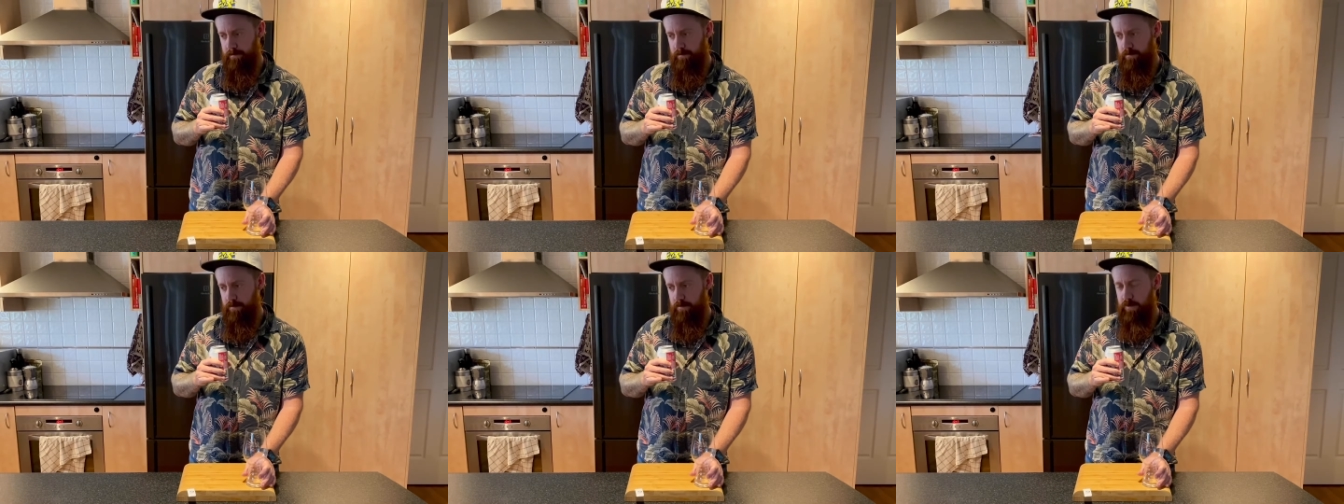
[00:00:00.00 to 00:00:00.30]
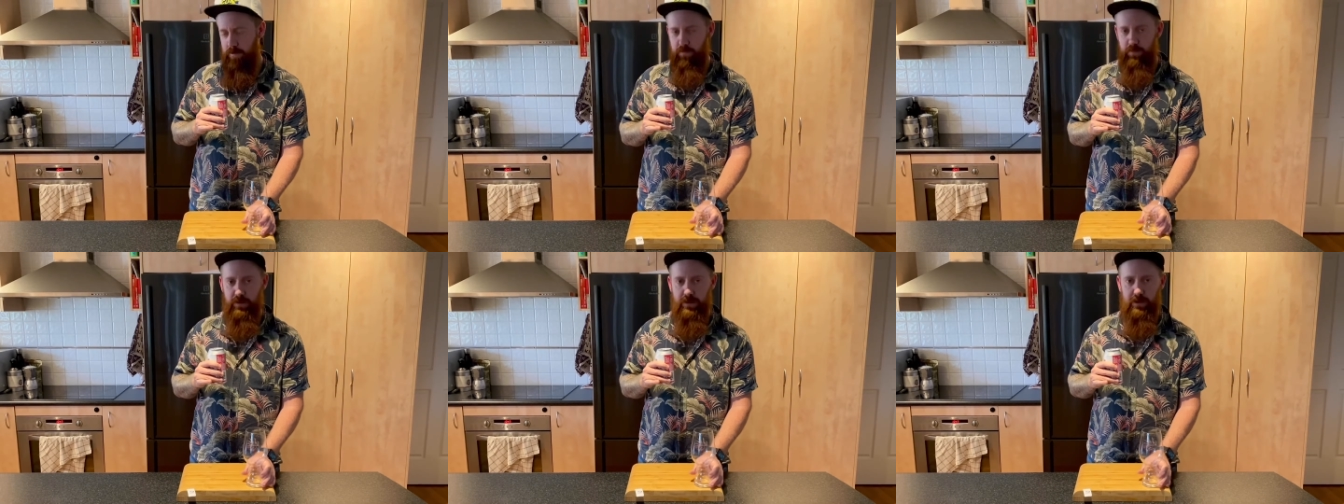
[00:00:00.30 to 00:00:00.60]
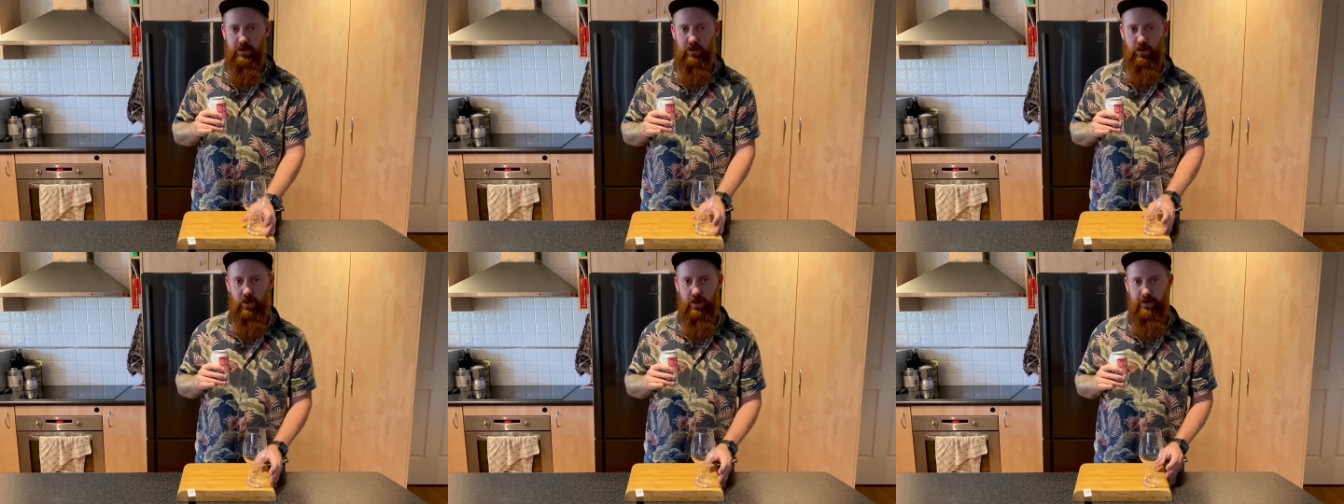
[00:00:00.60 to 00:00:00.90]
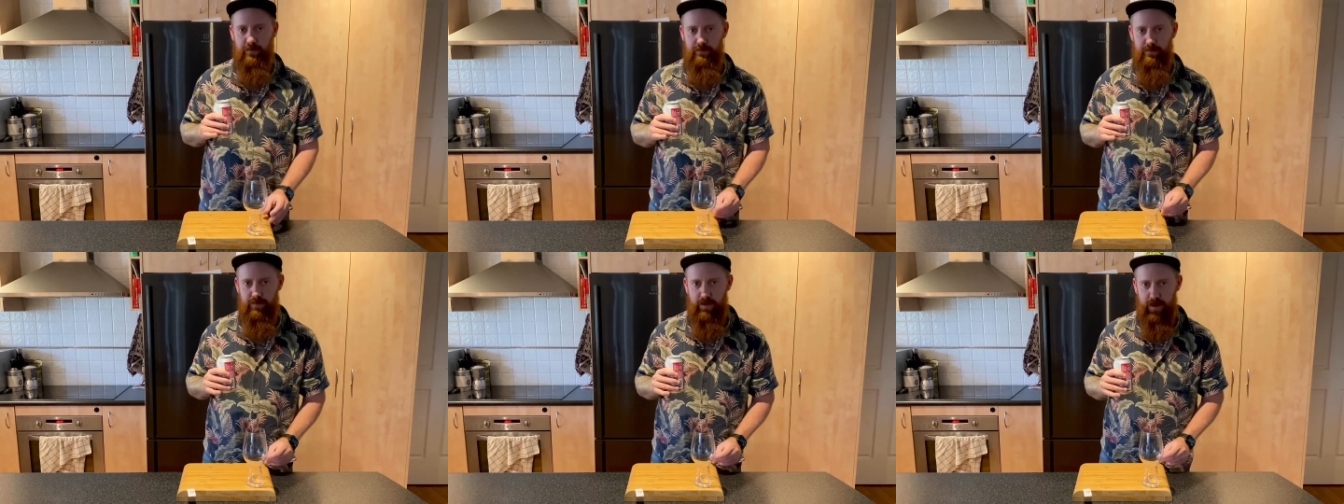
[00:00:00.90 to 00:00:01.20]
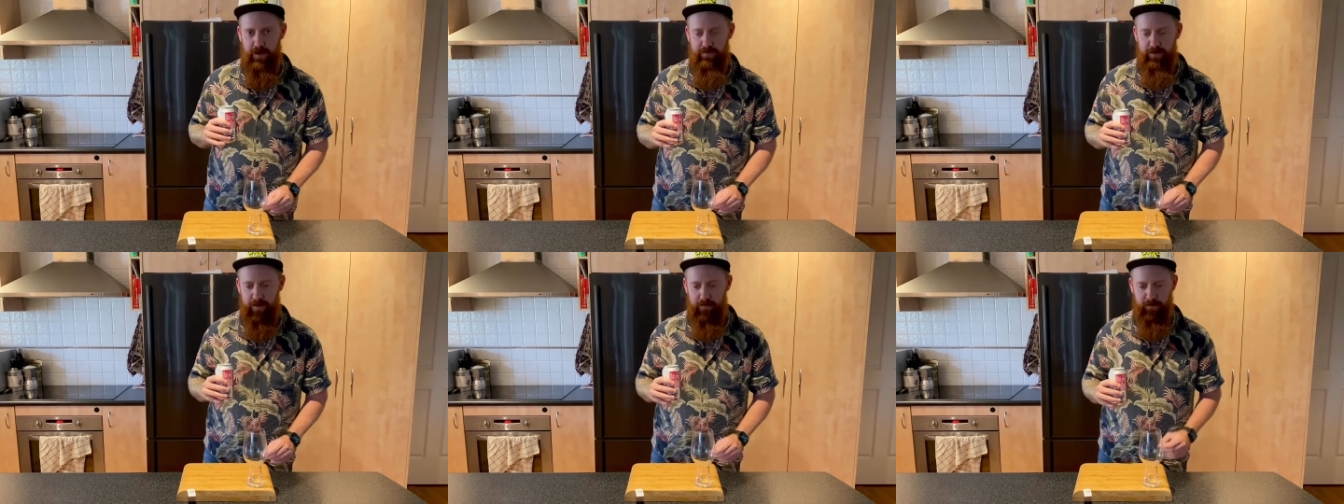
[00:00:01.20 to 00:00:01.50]
Really light in
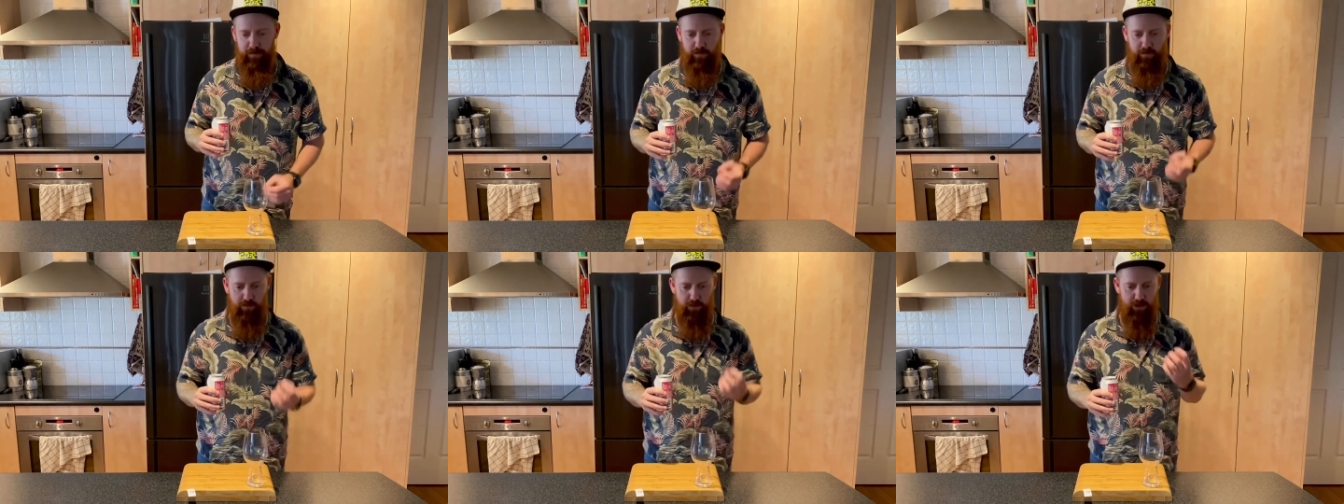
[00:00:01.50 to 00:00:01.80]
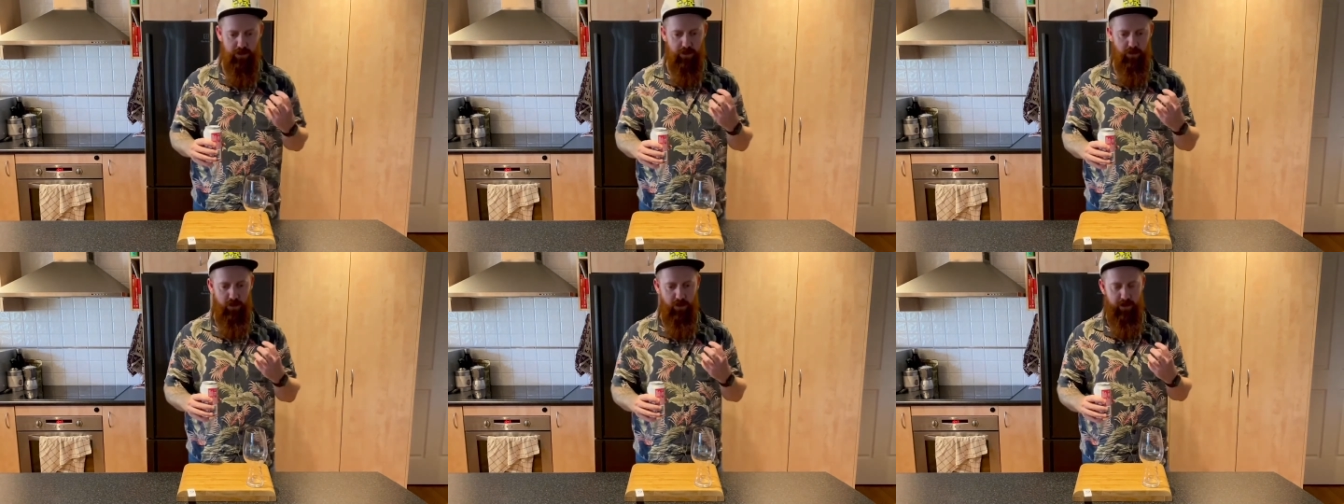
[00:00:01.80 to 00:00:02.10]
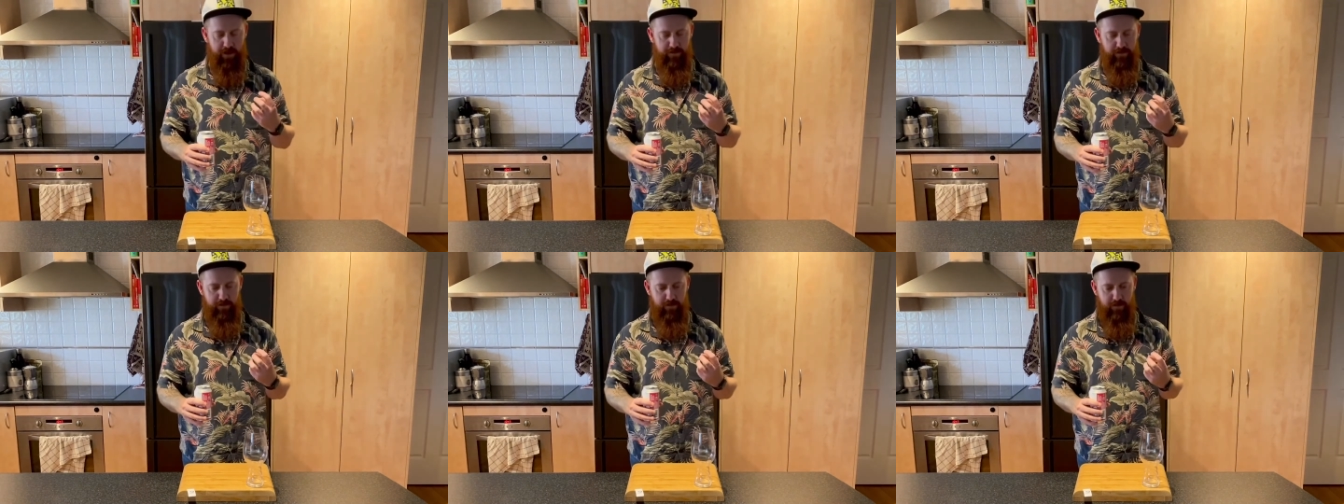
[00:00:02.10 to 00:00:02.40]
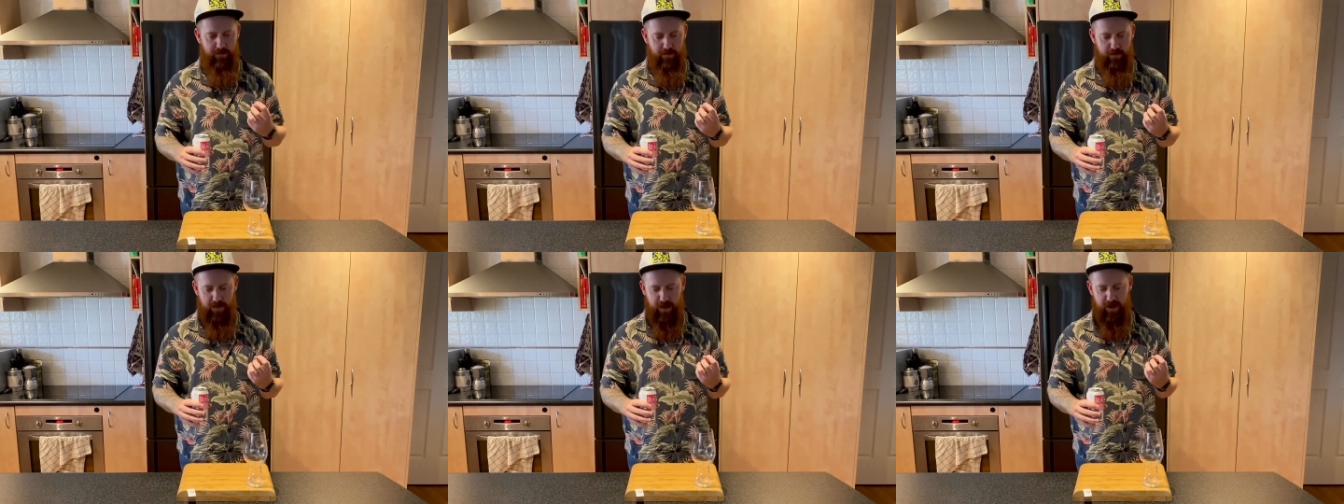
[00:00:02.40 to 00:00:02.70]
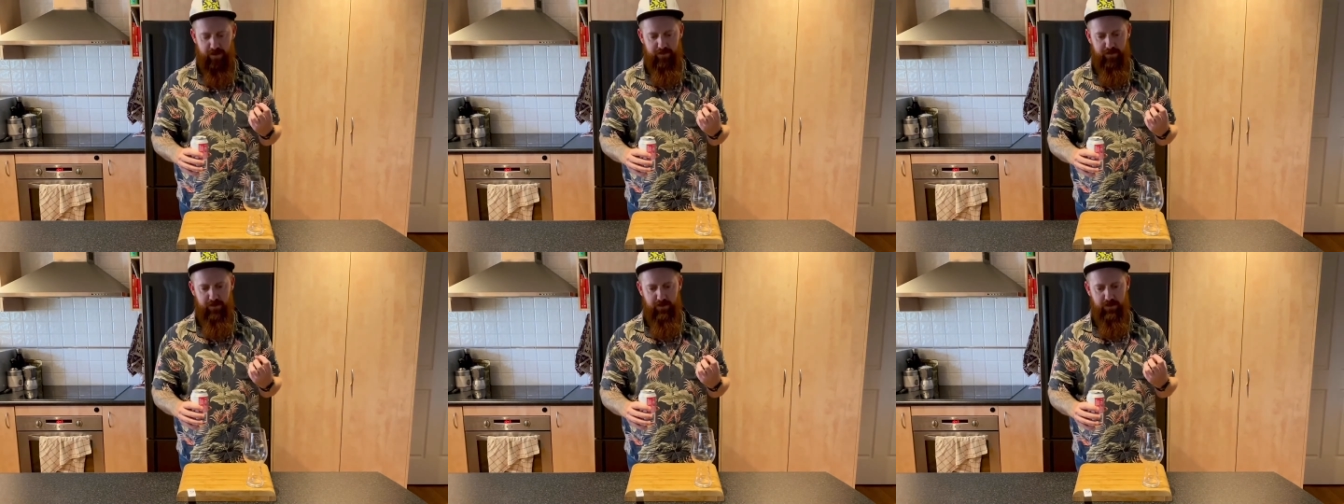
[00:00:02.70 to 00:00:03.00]
flavour, really light in
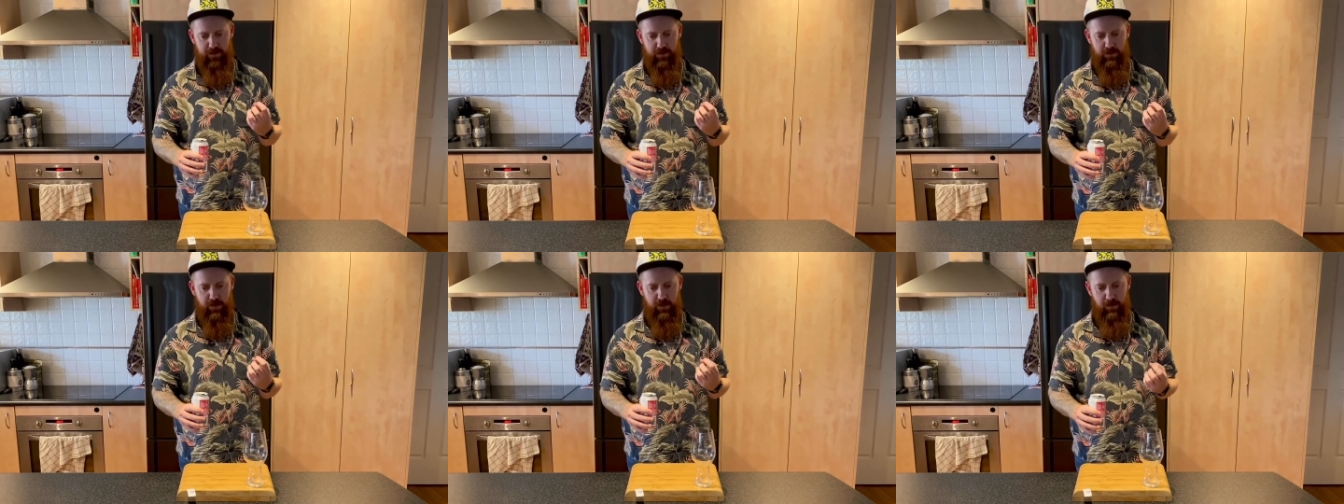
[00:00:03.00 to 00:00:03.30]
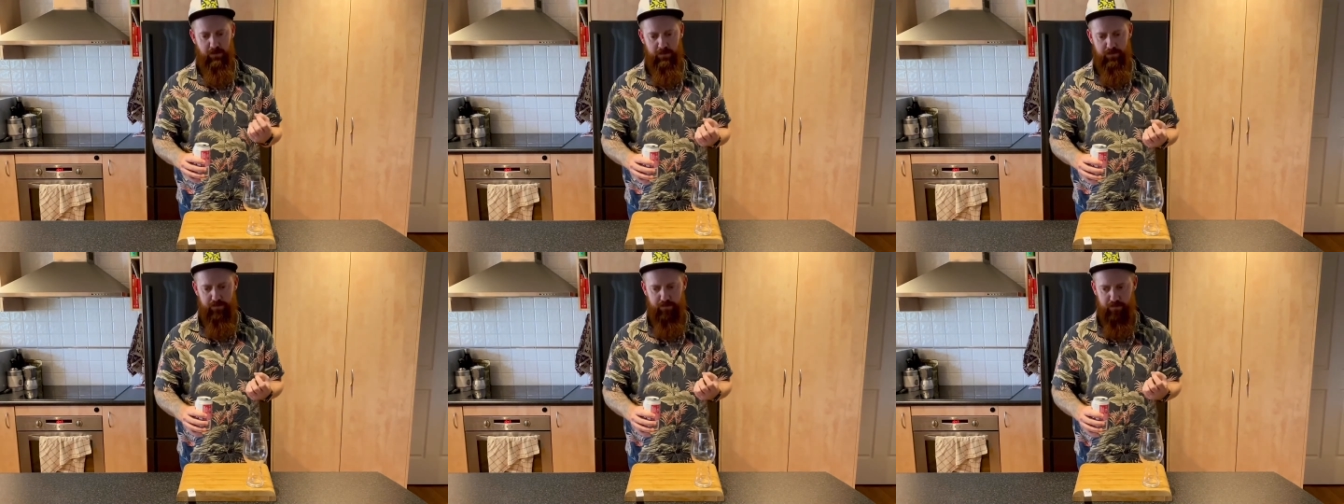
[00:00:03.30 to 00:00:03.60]
mouthfeel as well.